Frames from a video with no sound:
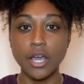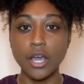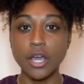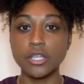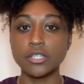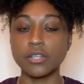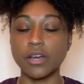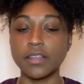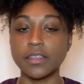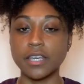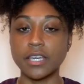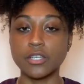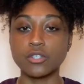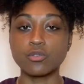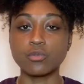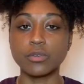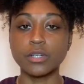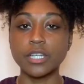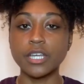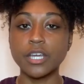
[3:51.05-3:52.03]
So I think it's
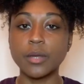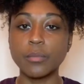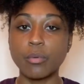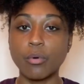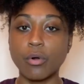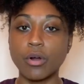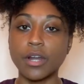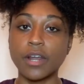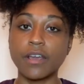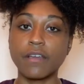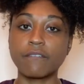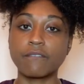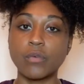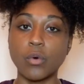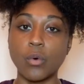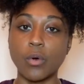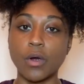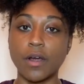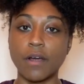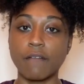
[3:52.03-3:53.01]
really important
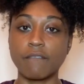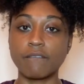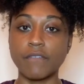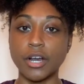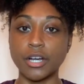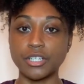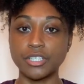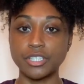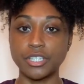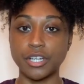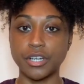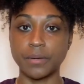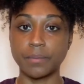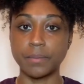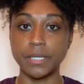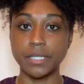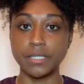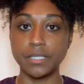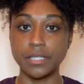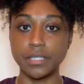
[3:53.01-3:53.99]
for first year
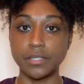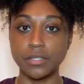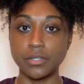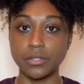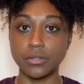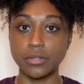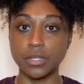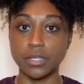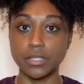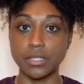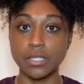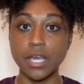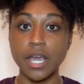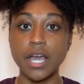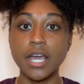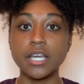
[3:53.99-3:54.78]
PT students